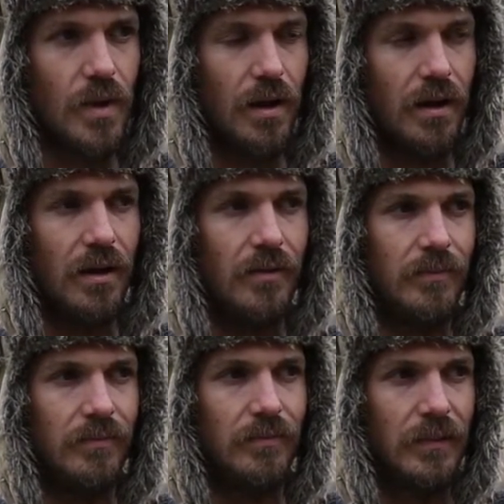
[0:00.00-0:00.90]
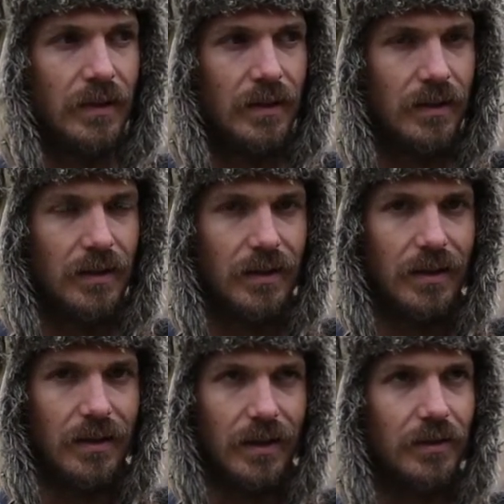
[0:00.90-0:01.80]

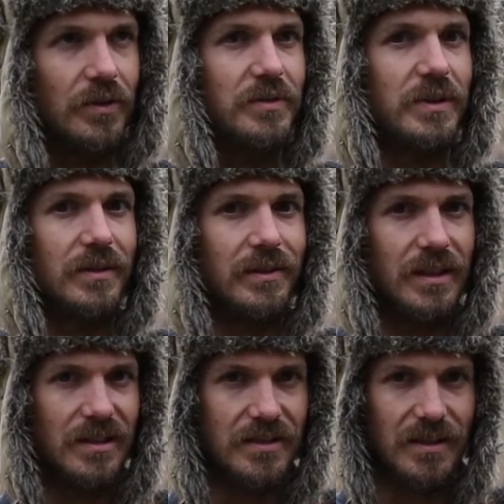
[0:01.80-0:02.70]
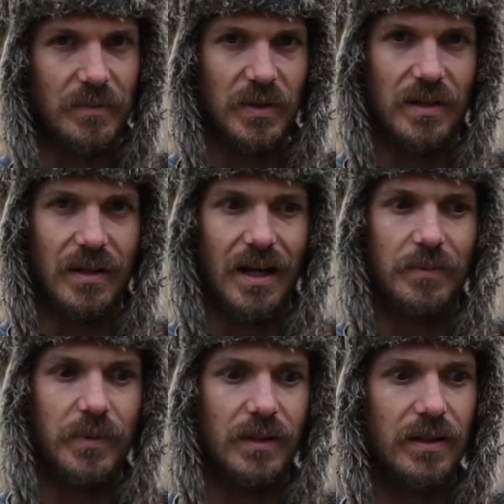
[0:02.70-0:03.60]
I don't know if you can hear Sumner or
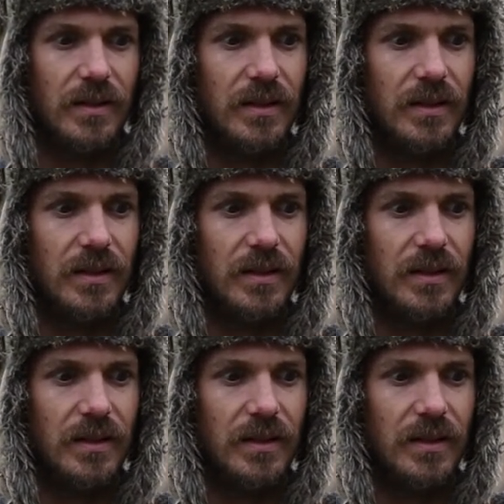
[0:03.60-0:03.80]
not, but